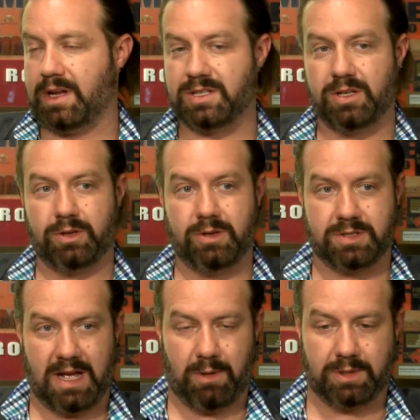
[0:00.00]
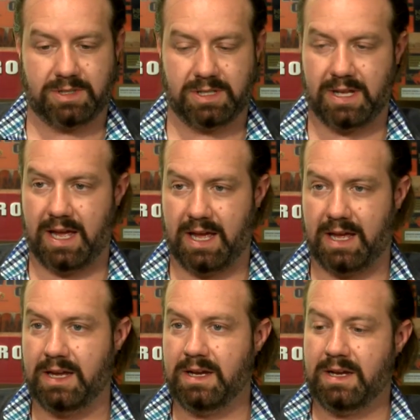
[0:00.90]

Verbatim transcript: I still use that one today.